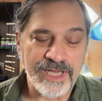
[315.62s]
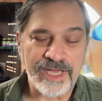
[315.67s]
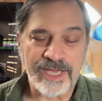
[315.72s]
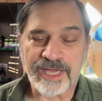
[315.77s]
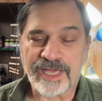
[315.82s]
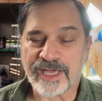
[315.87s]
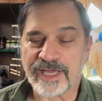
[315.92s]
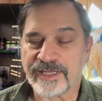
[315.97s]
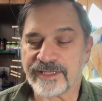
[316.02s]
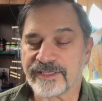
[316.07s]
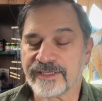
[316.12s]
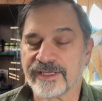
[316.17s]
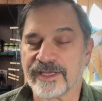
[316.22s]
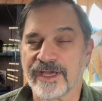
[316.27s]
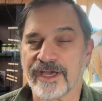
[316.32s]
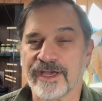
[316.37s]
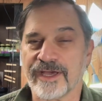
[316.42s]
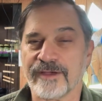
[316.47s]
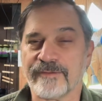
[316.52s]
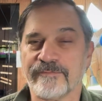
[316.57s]
And
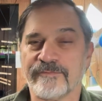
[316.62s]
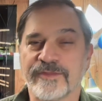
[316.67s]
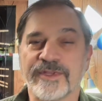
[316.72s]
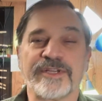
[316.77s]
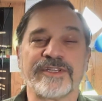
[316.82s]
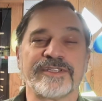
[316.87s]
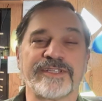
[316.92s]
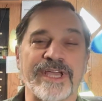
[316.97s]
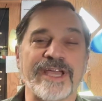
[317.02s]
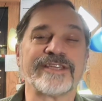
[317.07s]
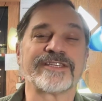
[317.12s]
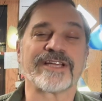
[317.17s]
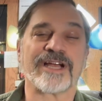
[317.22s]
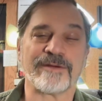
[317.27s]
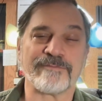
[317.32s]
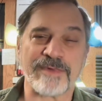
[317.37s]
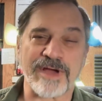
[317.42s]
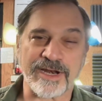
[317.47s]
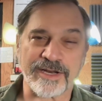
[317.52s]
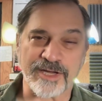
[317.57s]
there's nice
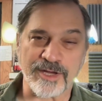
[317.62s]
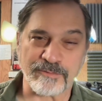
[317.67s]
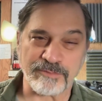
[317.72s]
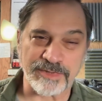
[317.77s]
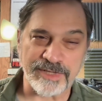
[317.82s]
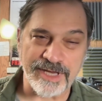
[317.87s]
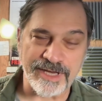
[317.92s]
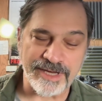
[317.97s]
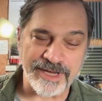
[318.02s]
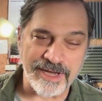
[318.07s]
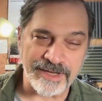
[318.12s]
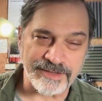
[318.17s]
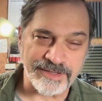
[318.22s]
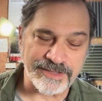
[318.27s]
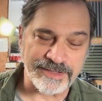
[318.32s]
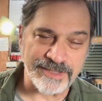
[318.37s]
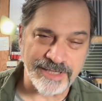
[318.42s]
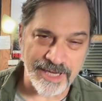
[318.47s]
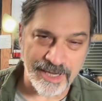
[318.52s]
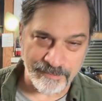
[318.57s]
harmonica playing on
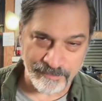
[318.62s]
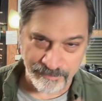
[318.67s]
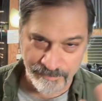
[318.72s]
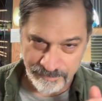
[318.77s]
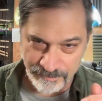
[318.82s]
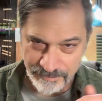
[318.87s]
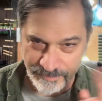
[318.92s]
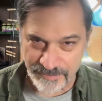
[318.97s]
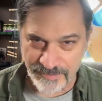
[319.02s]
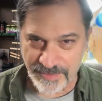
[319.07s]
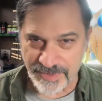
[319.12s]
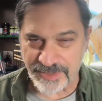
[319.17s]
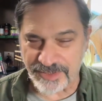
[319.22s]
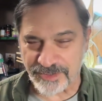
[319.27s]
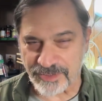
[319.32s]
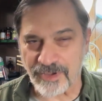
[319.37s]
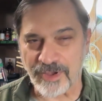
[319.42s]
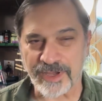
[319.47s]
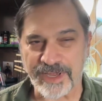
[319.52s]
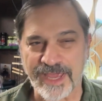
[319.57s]
this album. This
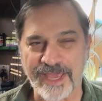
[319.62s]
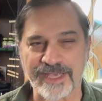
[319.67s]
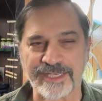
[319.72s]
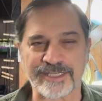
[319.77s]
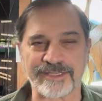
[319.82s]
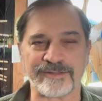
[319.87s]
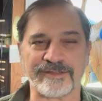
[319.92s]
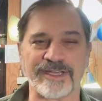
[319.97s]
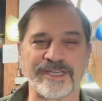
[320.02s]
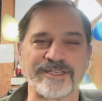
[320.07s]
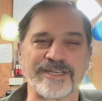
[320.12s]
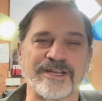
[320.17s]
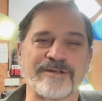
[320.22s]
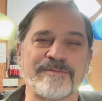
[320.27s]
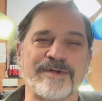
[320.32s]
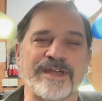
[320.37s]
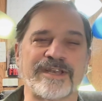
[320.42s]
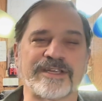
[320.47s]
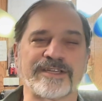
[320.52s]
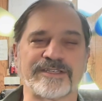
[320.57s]
song has some nice
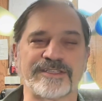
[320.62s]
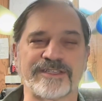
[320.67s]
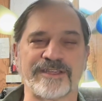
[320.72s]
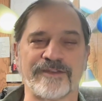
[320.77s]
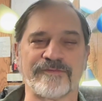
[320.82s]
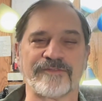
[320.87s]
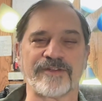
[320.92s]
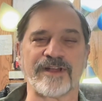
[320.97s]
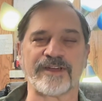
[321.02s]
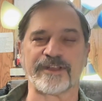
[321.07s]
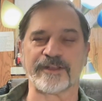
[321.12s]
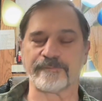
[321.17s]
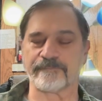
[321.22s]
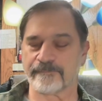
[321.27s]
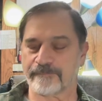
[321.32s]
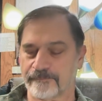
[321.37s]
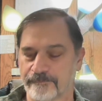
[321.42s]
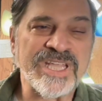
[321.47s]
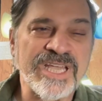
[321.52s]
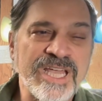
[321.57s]
harmonica stuff on it.
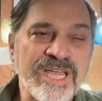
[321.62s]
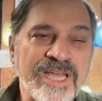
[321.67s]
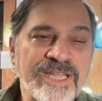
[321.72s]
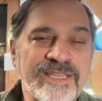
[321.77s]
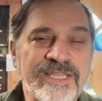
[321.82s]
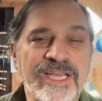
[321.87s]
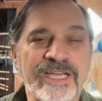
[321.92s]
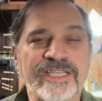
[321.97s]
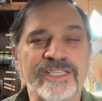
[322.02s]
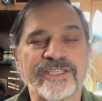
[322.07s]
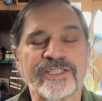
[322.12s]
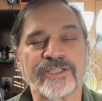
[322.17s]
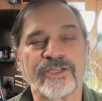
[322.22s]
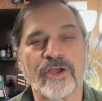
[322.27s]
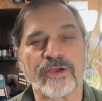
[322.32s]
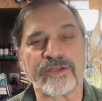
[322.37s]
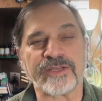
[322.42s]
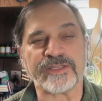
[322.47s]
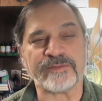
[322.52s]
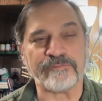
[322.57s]
Next
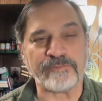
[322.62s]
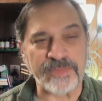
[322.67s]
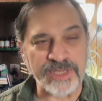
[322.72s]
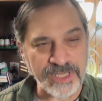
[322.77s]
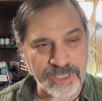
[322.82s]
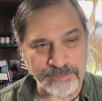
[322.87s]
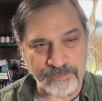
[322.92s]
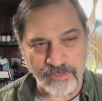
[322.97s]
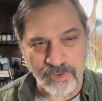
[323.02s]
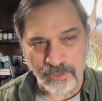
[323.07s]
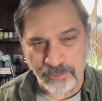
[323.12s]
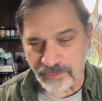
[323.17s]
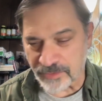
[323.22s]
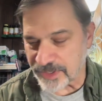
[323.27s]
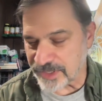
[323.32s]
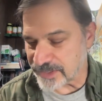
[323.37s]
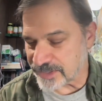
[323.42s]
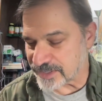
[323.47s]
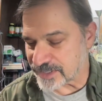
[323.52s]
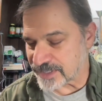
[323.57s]
song is Me and
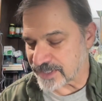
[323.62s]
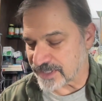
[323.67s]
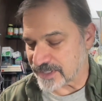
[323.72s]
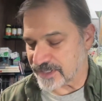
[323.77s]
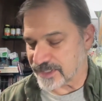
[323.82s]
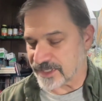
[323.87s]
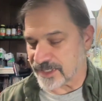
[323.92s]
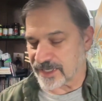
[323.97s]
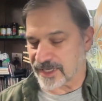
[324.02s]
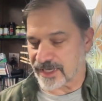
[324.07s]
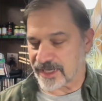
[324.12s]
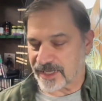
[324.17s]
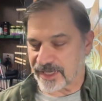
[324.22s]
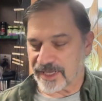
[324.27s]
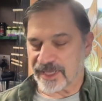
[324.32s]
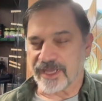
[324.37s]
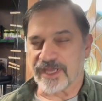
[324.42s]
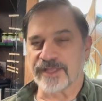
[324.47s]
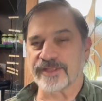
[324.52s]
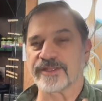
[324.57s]
Maurice, and the
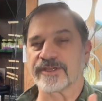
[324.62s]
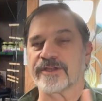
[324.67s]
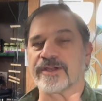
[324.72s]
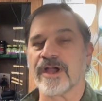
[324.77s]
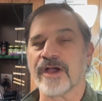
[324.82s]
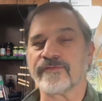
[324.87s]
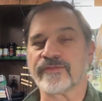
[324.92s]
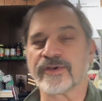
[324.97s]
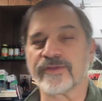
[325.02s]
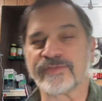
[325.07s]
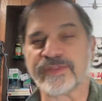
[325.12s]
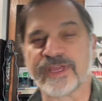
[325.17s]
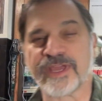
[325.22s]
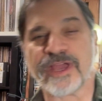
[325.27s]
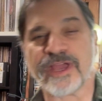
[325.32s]
cover of the